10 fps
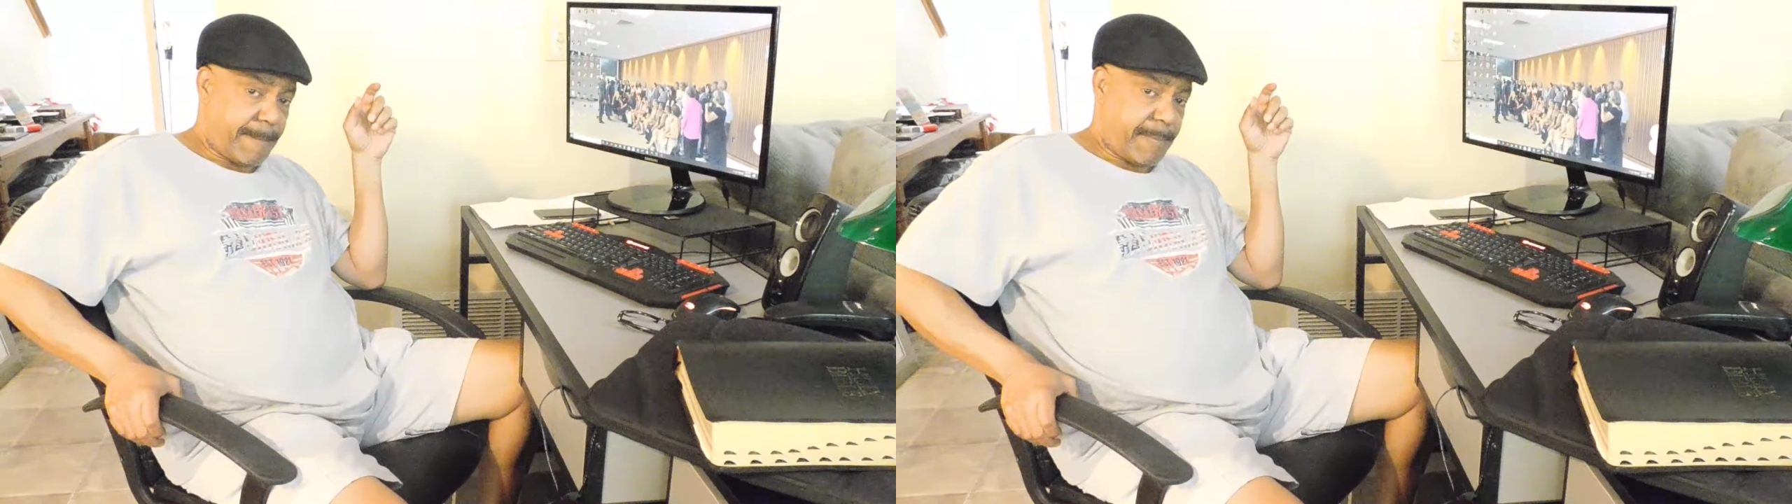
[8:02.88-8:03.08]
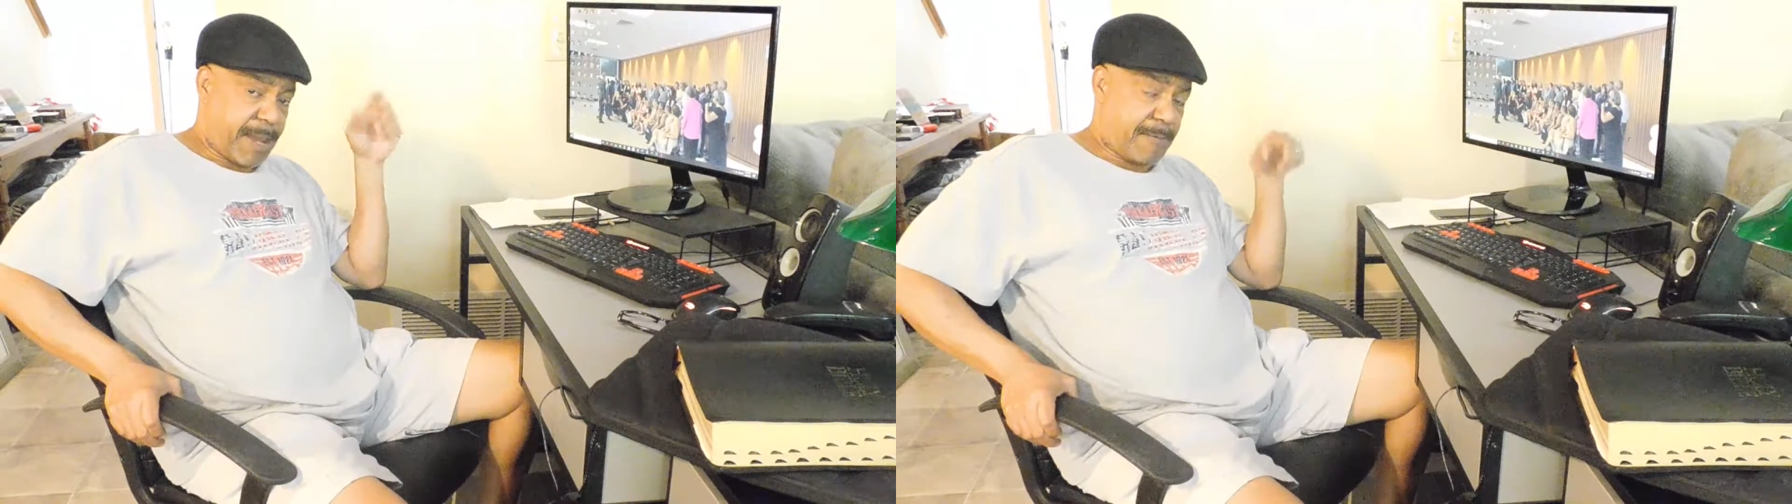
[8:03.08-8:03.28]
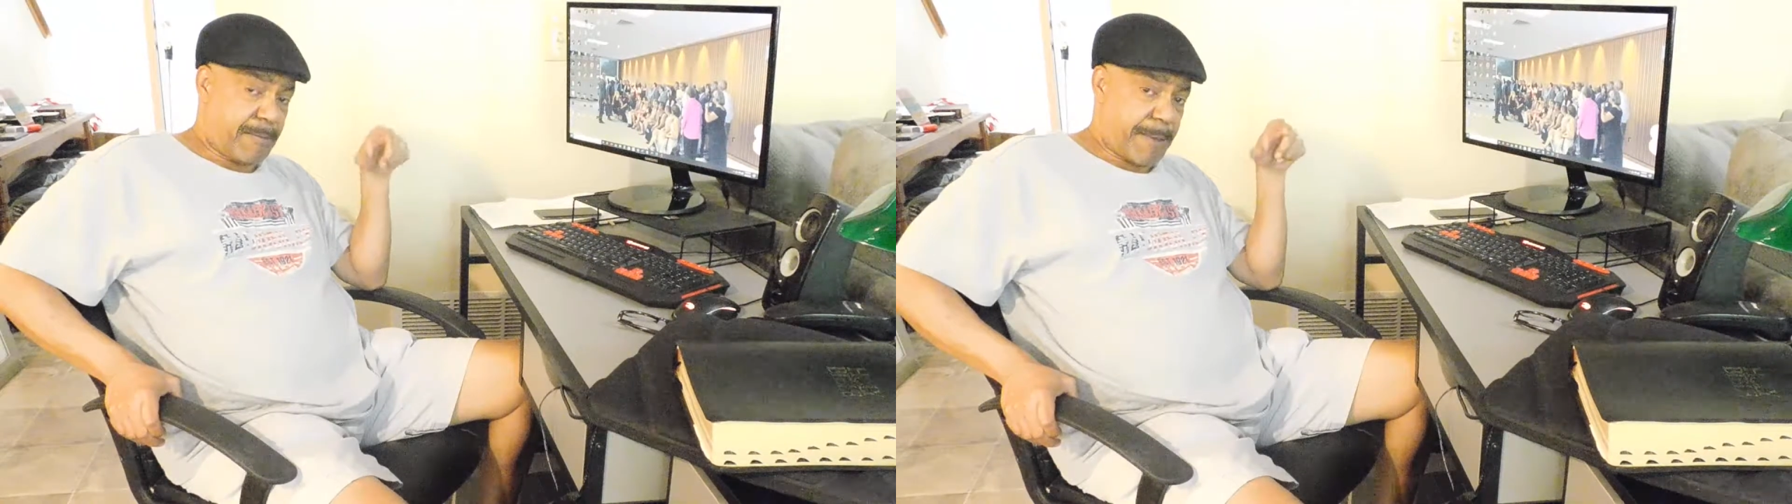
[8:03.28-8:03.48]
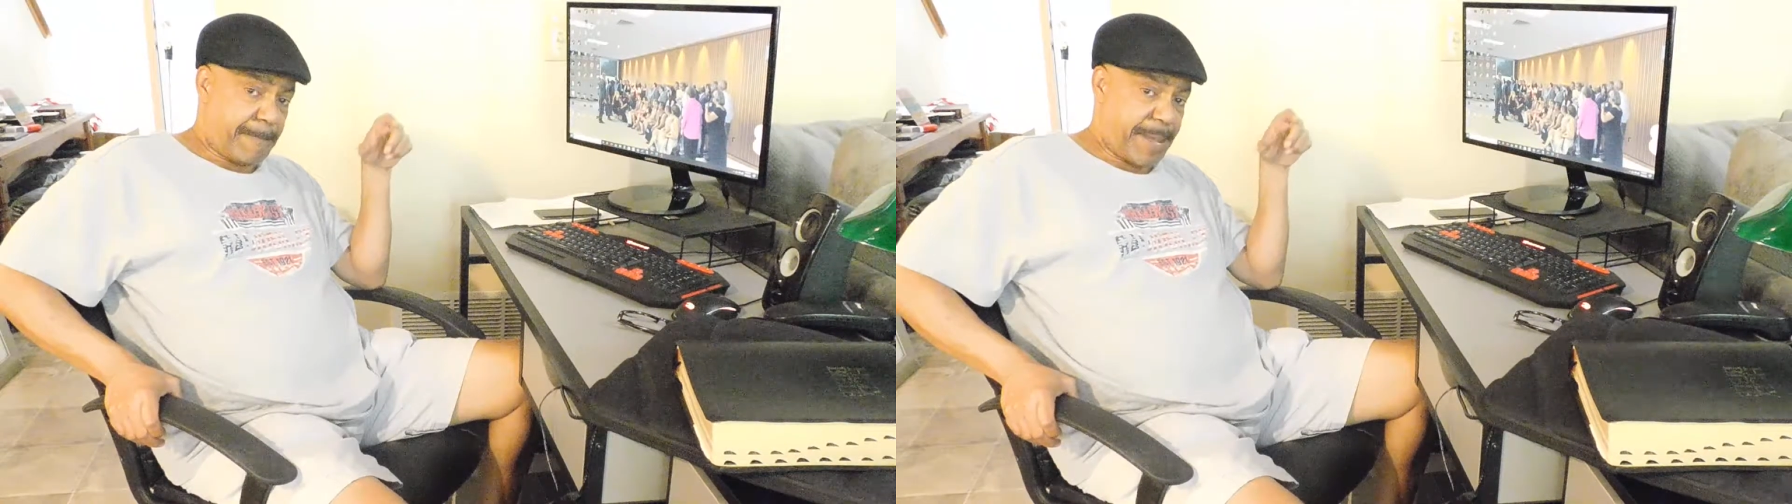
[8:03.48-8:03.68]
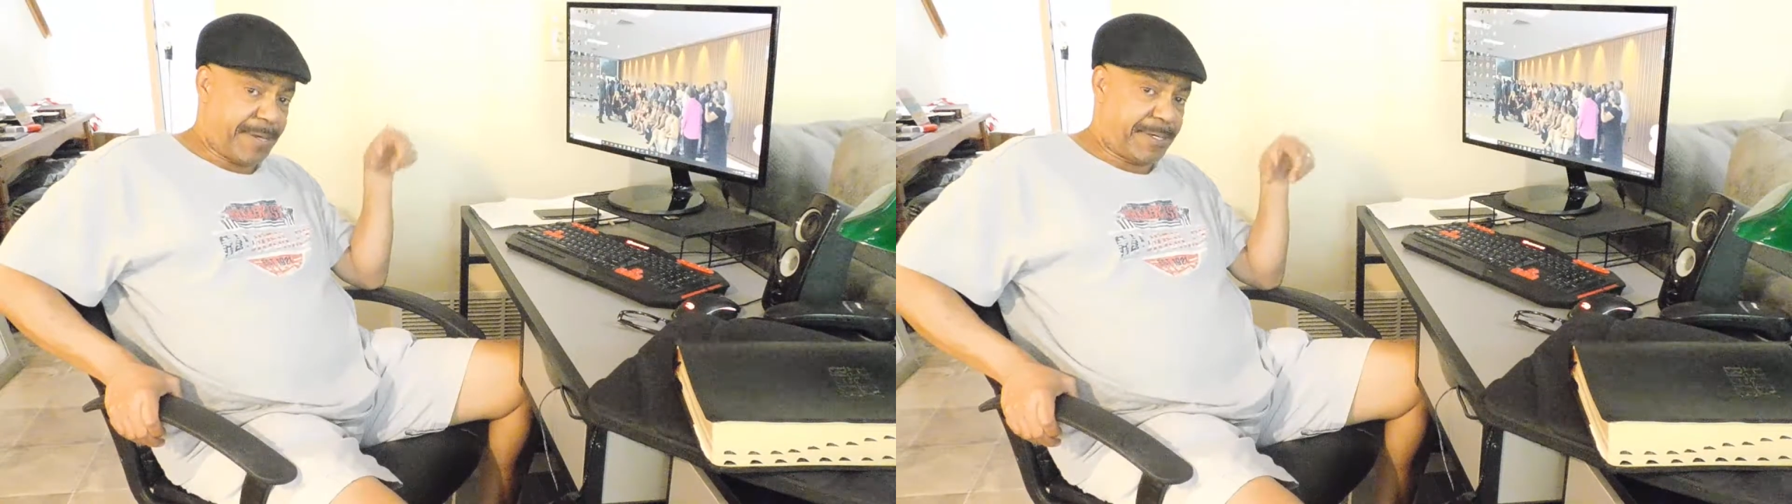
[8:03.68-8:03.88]

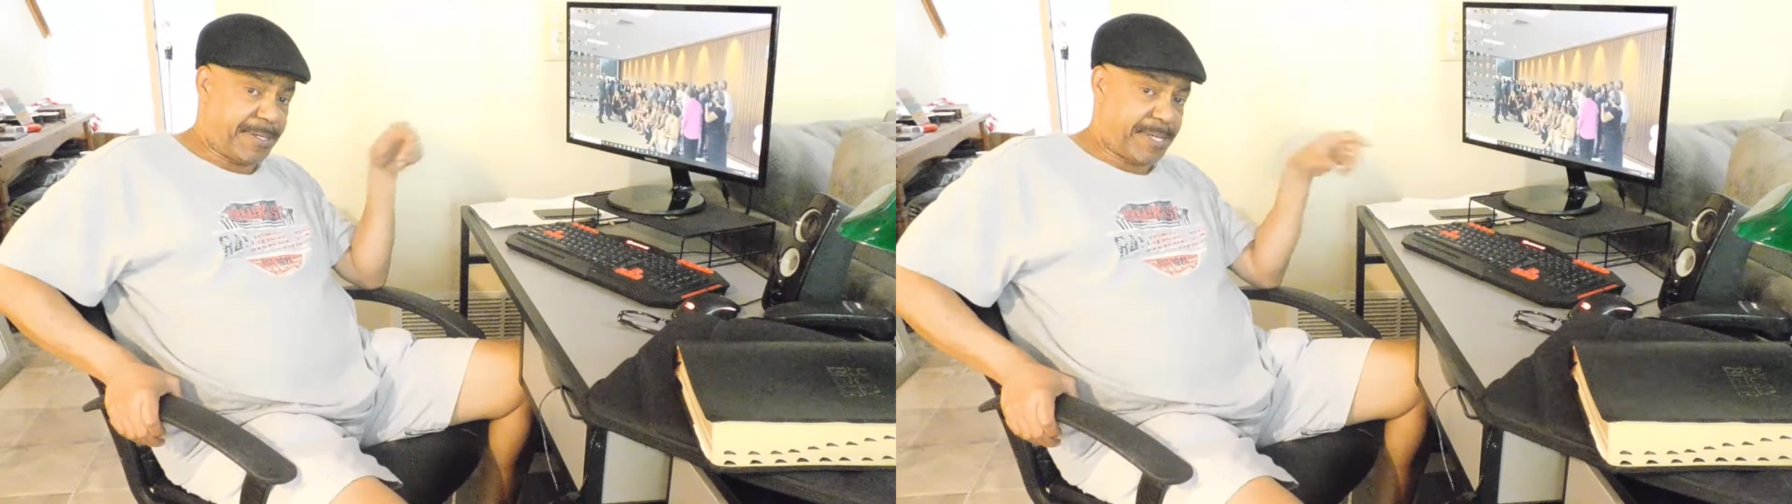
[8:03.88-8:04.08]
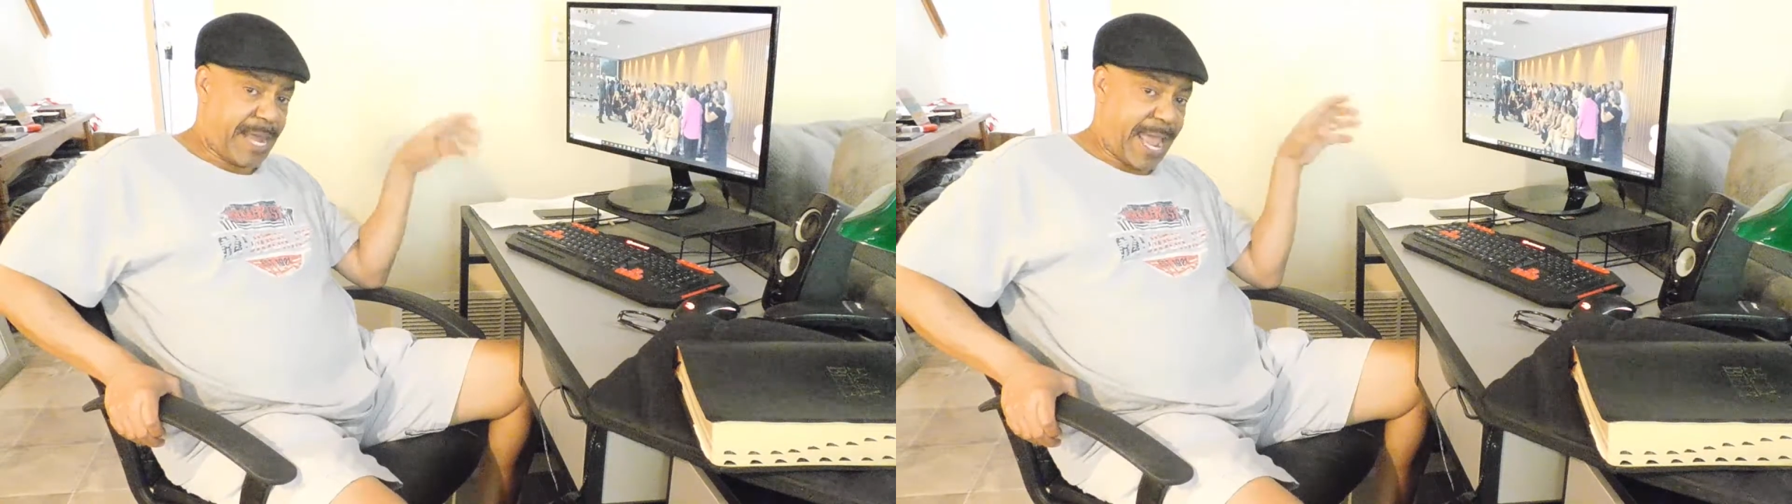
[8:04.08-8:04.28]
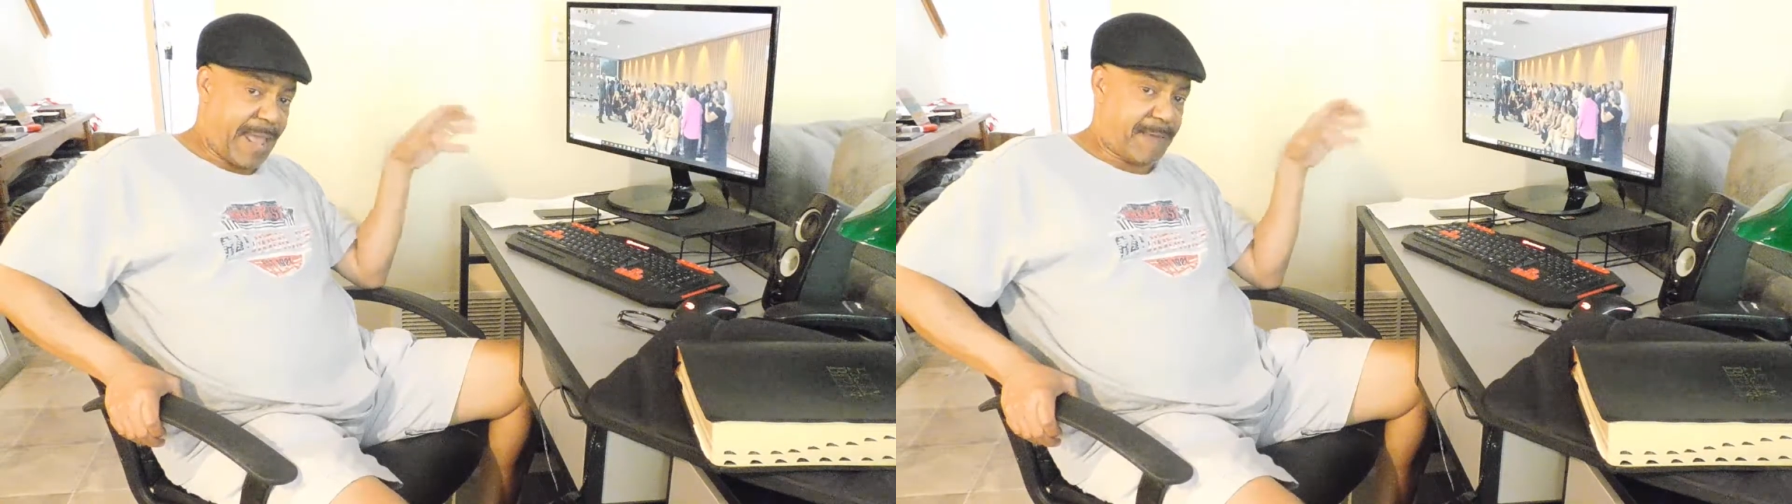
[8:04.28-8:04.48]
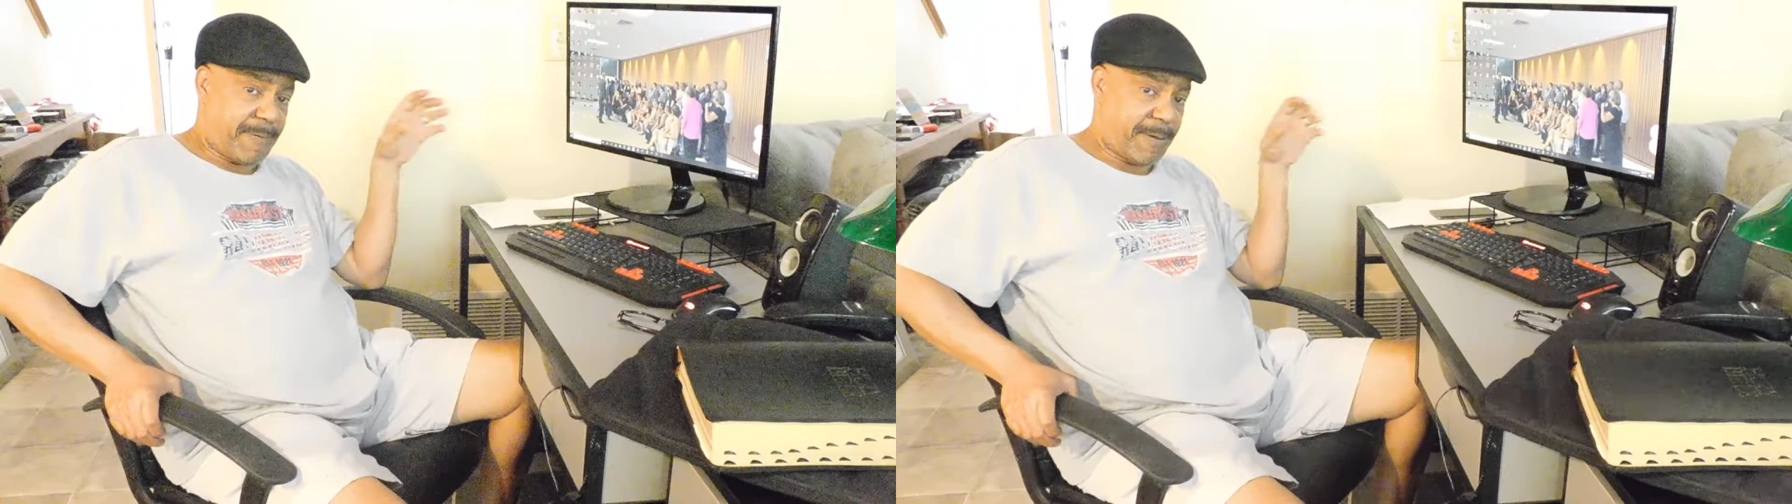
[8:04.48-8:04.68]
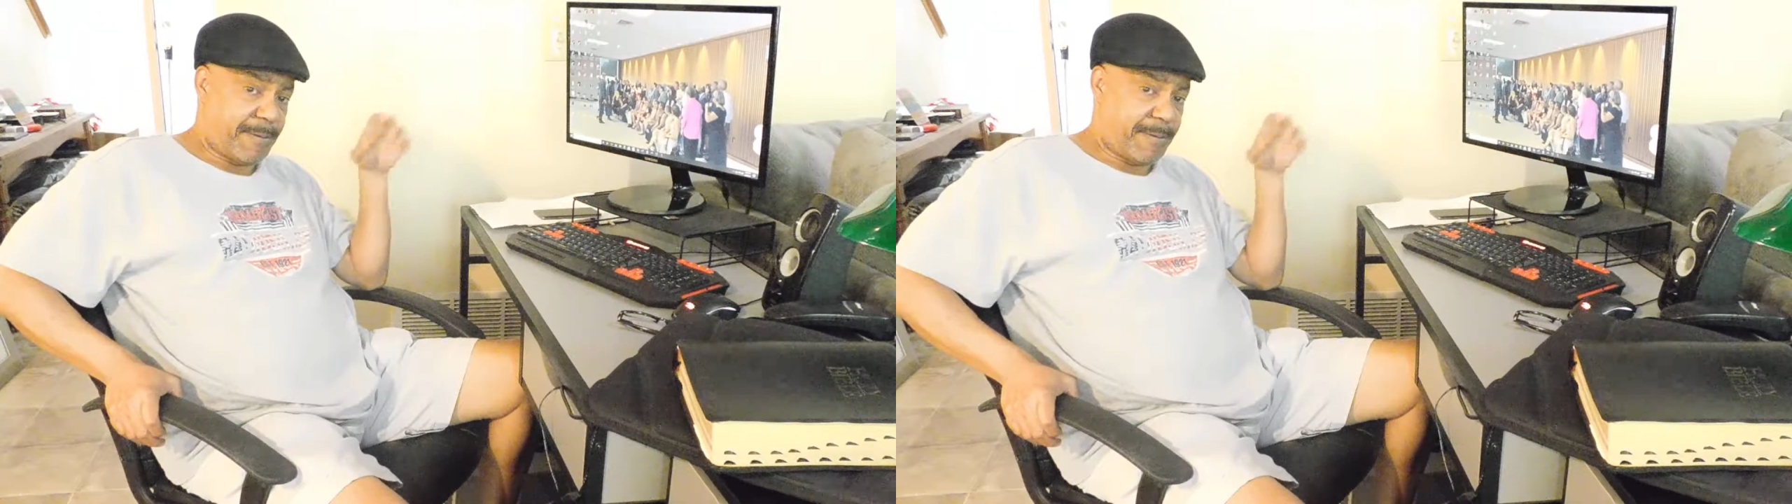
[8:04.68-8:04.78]
government pensions in half